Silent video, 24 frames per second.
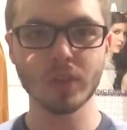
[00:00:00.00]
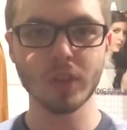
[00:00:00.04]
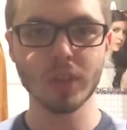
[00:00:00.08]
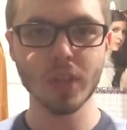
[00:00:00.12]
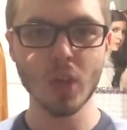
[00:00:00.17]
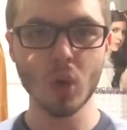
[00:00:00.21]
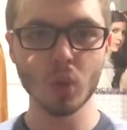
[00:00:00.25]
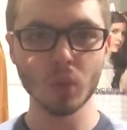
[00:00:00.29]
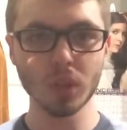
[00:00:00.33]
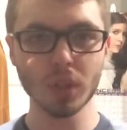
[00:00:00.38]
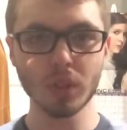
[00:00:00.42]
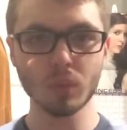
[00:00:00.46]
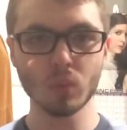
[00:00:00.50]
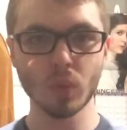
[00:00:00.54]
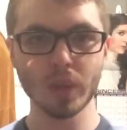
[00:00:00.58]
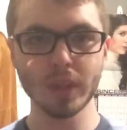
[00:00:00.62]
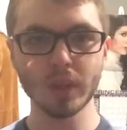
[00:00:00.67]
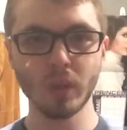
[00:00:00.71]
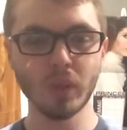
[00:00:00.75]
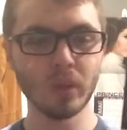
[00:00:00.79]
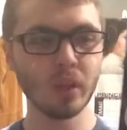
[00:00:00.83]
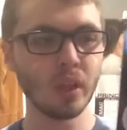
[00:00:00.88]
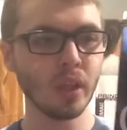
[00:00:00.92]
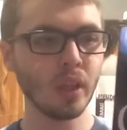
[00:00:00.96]
The only
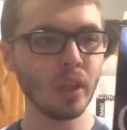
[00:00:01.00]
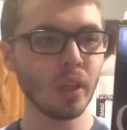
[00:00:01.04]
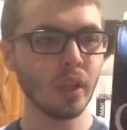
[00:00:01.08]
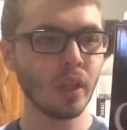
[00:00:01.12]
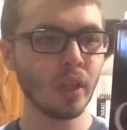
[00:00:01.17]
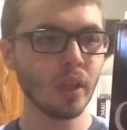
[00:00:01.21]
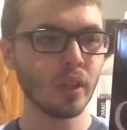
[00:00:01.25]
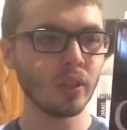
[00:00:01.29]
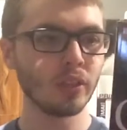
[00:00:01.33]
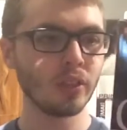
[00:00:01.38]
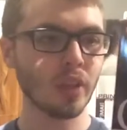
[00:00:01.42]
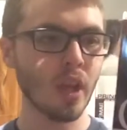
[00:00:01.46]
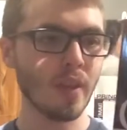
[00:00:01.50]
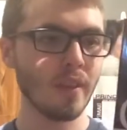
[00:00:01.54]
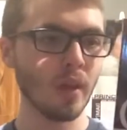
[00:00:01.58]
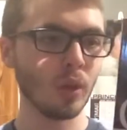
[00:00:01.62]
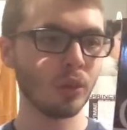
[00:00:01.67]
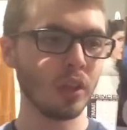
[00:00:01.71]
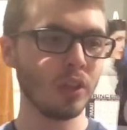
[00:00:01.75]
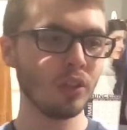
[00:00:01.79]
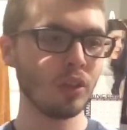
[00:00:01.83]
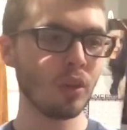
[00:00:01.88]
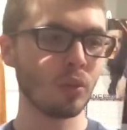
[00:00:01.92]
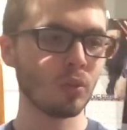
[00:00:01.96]
real side that
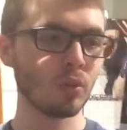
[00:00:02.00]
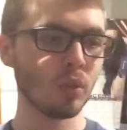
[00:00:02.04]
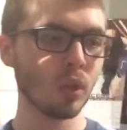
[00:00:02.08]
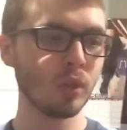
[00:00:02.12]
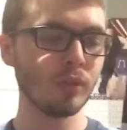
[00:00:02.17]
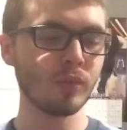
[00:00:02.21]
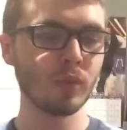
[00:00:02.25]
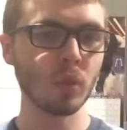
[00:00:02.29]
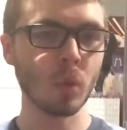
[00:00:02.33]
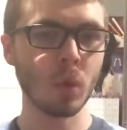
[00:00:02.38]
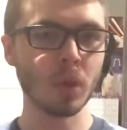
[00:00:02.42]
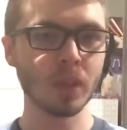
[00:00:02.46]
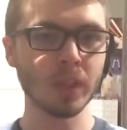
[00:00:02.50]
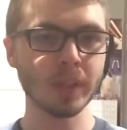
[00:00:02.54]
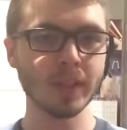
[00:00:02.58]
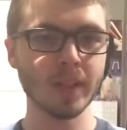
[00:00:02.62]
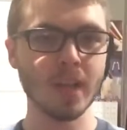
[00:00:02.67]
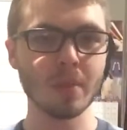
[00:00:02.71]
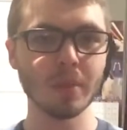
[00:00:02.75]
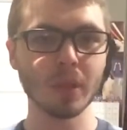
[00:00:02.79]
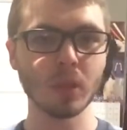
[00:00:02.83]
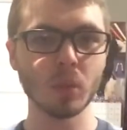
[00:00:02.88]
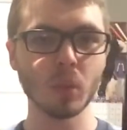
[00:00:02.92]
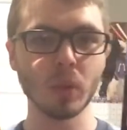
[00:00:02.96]
was easy to root for in the
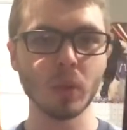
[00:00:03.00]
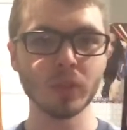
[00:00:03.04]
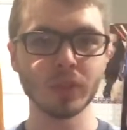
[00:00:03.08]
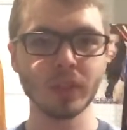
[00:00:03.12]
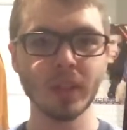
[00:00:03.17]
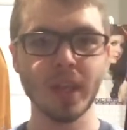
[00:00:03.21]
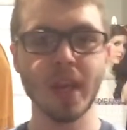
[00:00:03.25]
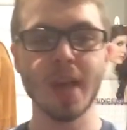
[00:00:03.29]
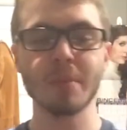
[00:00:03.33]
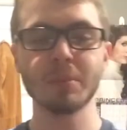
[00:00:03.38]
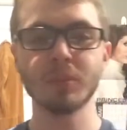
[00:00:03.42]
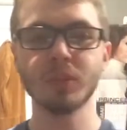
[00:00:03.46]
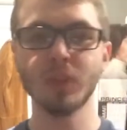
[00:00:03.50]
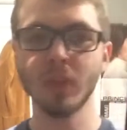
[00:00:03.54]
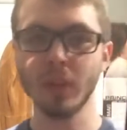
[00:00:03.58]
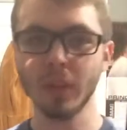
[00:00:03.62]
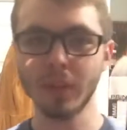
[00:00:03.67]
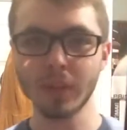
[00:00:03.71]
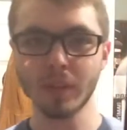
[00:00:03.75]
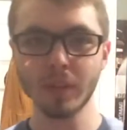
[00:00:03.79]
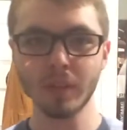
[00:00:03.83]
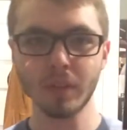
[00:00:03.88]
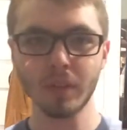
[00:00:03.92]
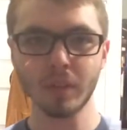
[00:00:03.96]
comic was Cap's
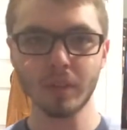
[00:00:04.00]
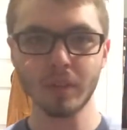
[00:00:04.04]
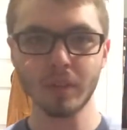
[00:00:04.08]
side.